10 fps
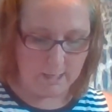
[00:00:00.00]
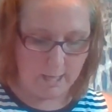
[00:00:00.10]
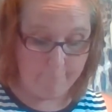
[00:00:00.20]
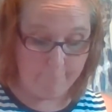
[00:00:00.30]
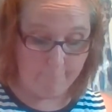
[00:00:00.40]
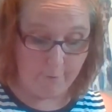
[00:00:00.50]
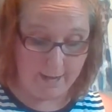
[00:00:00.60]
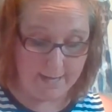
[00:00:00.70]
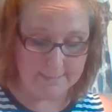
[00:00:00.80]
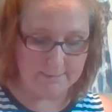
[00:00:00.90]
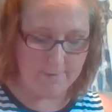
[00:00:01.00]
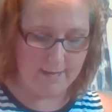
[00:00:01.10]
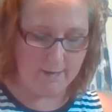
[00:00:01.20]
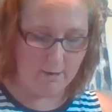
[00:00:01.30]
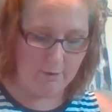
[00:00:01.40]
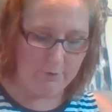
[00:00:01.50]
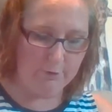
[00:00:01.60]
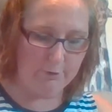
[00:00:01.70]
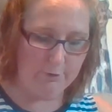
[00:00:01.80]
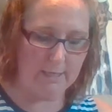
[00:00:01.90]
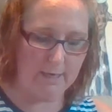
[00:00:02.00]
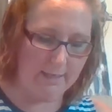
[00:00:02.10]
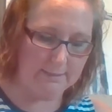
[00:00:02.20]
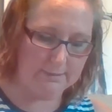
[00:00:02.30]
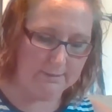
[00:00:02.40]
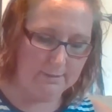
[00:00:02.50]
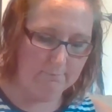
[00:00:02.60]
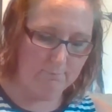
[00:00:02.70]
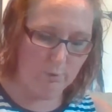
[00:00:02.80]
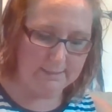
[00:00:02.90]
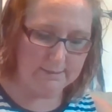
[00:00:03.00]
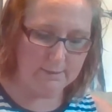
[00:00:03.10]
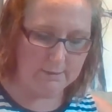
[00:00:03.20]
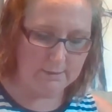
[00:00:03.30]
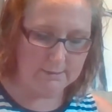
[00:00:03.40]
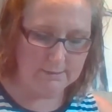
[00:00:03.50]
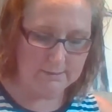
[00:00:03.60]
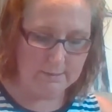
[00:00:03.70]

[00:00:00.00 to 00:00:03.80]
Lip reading: afraid to make all those dots, boys and girls,